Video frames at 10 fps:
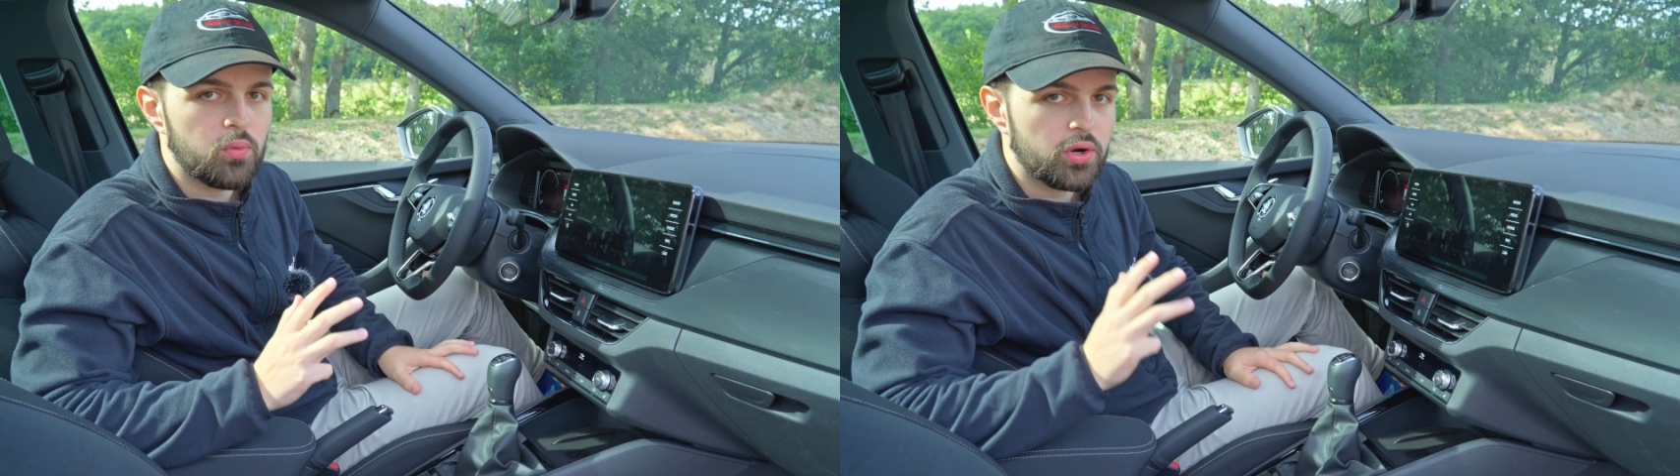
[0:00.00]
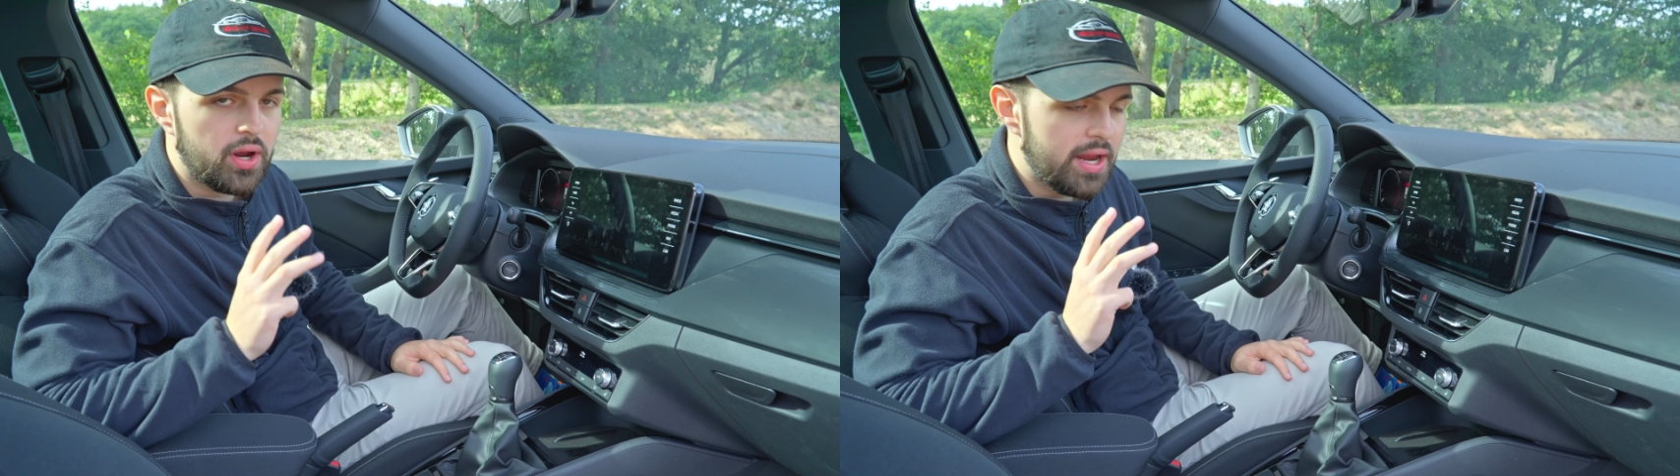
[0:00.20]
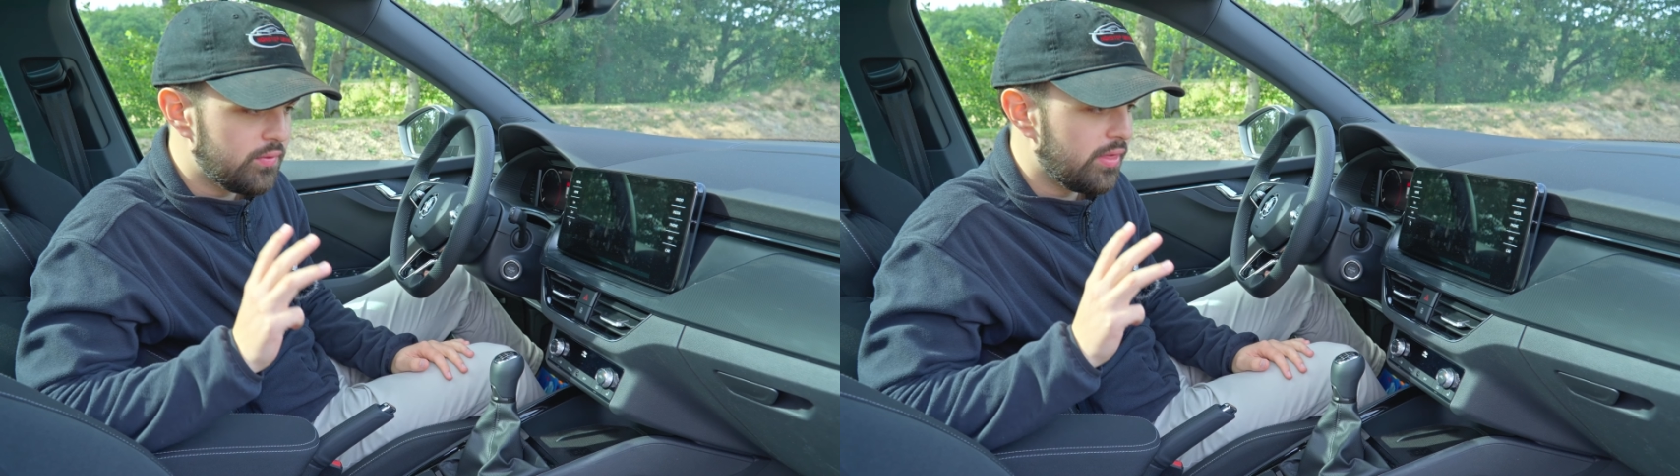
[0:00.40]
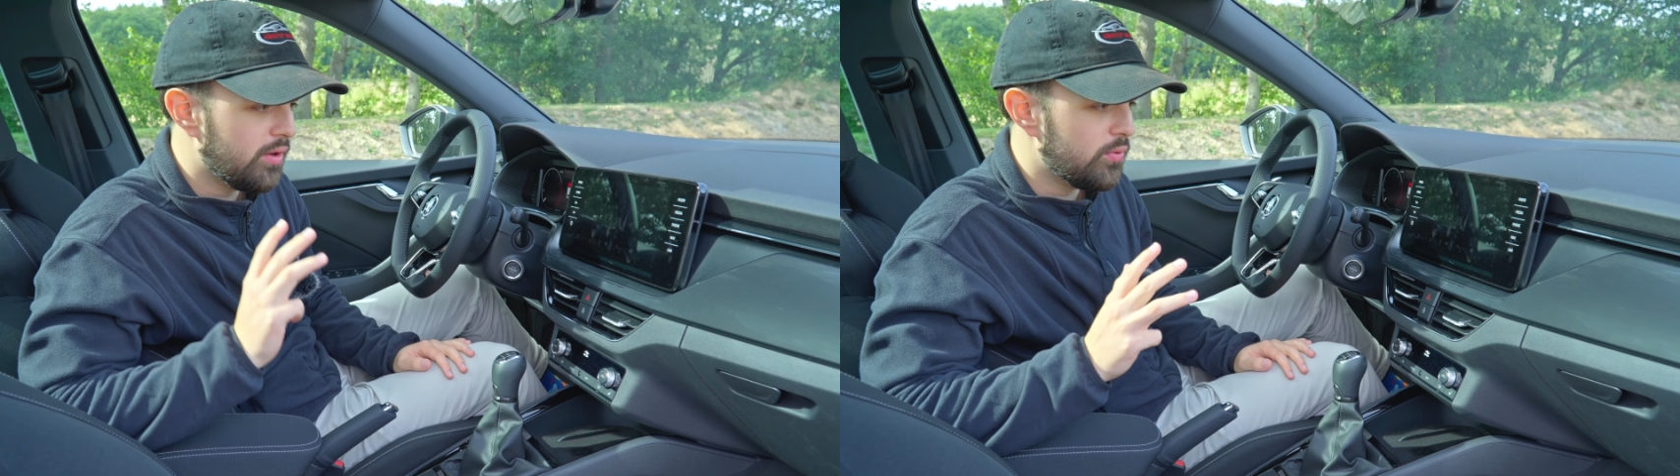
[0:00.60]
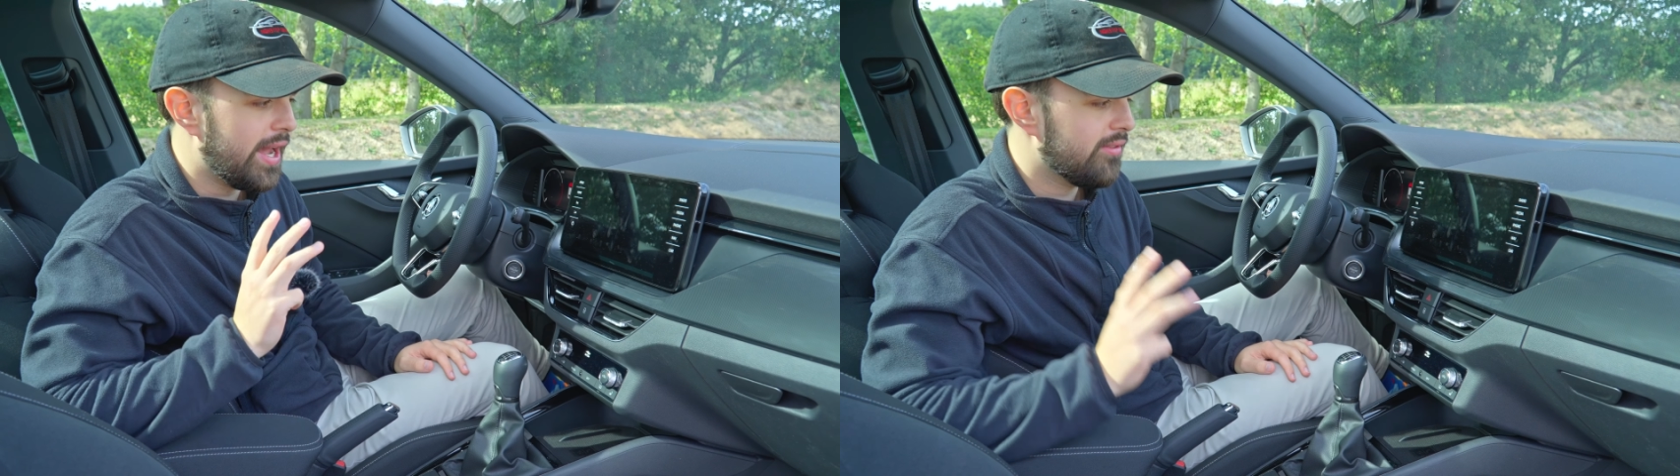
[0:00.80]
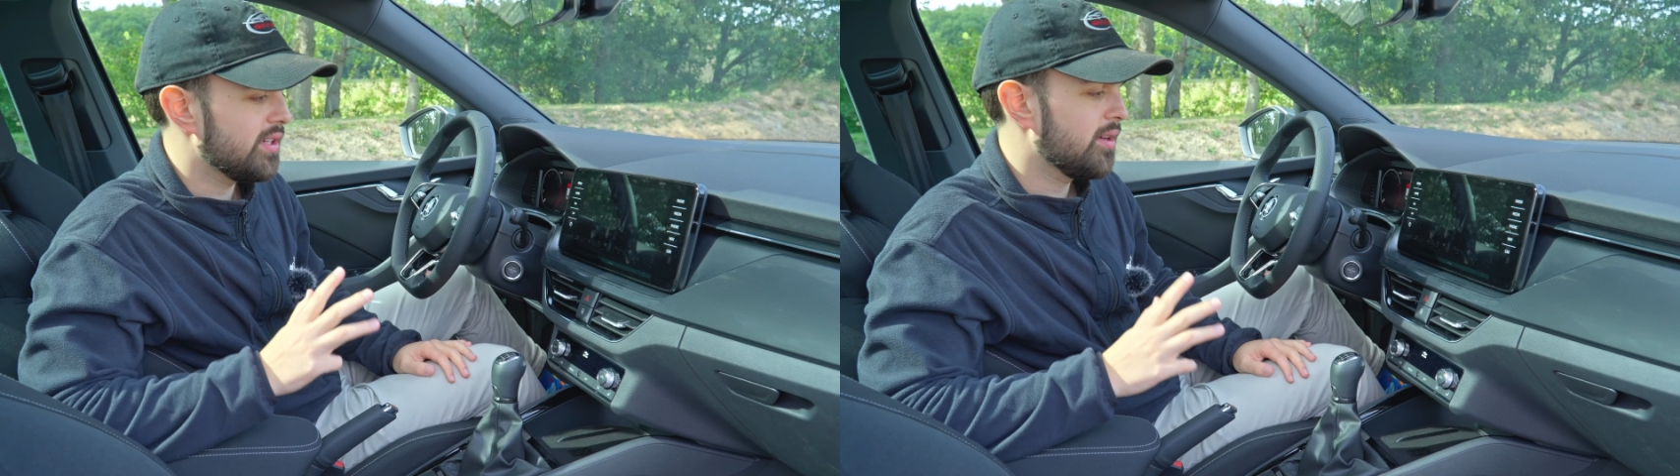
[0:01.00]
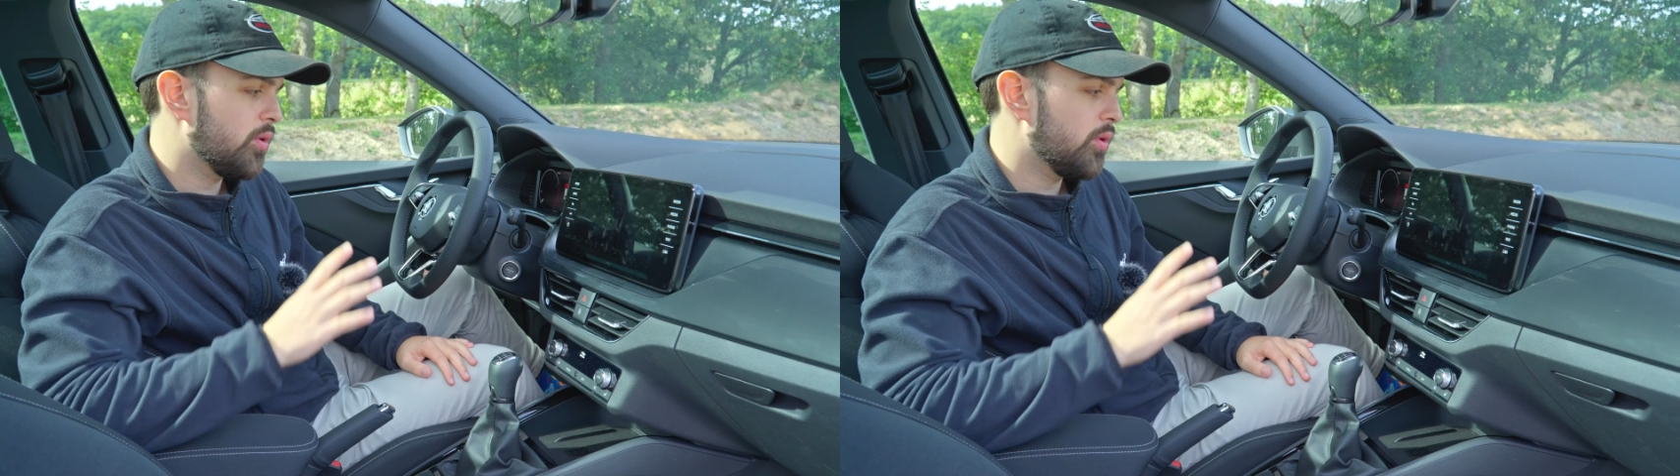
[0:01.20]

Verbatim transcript: what everything we have in here,